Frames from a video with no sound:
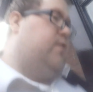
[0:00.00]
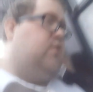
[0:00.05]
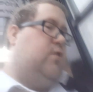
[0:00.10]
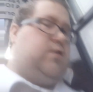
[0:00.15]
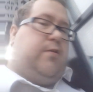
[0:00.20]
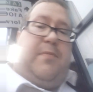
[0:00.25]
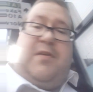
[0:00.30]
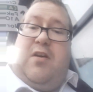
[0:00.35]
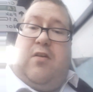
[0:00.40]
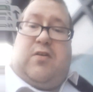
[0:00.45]

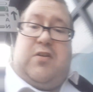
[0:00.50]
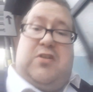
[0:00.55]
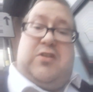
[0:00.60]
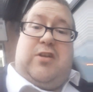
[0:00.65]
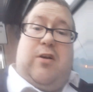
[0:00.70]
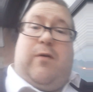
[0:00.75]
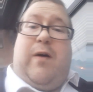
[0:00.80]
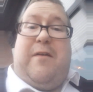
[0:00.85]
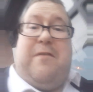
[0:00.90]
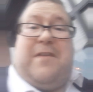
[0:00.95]
To be honest
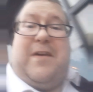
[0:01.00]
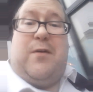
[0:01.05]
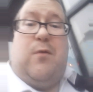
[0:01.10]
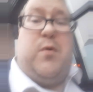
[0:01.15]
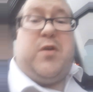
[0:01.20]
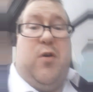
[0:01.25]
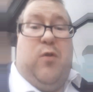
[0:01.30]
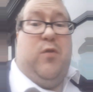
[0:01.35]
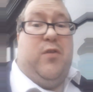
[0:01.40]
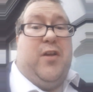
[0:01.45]
though, I think
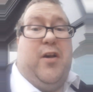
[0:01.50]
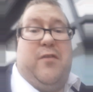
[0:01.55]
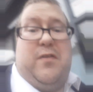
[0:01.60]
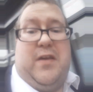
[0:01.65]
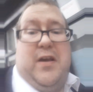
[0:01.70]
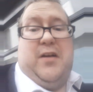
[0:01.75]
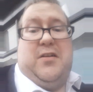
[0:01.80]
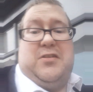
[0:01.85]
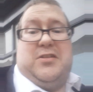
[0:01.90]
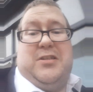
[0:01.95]
we all know the
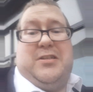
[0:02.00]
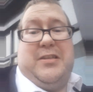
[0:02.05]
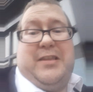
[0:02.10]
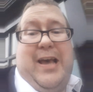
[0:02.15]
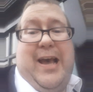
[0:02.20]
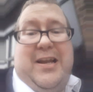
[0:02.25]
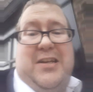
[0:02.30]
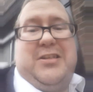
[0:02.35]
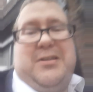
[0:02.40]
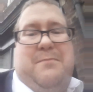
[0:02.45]
answer to
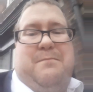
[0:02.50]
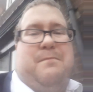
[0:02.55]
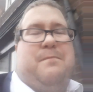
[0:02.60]
that.